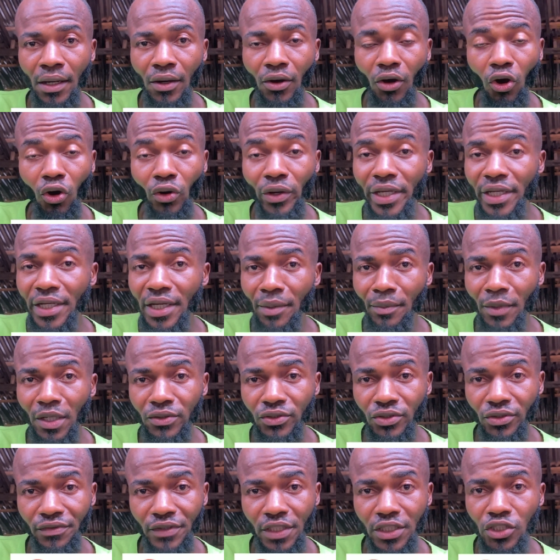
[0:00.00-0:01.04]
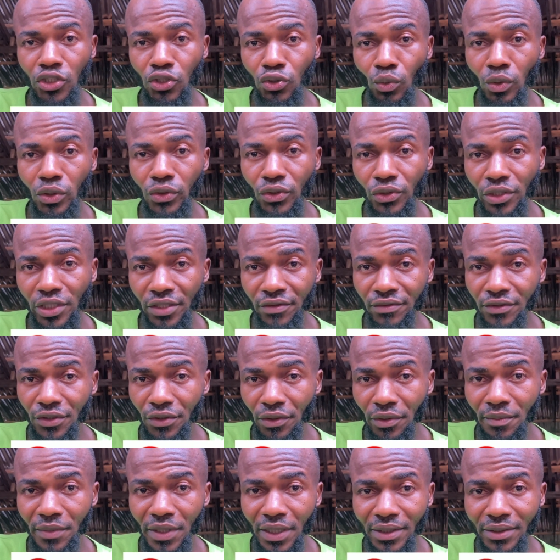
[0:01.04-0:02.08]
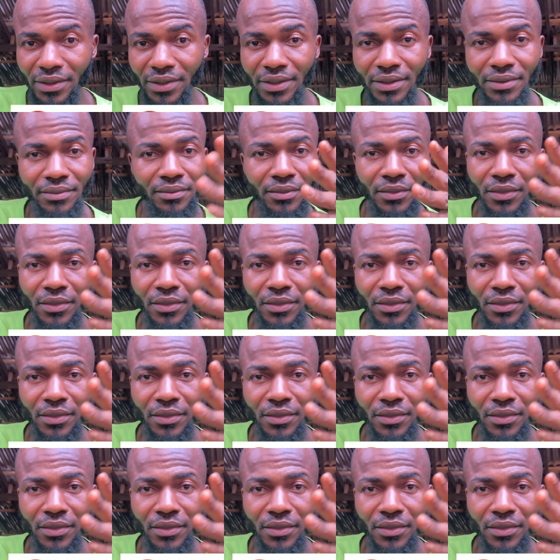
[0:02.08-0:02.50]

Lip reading: or any amount of kg you want to give to your birds,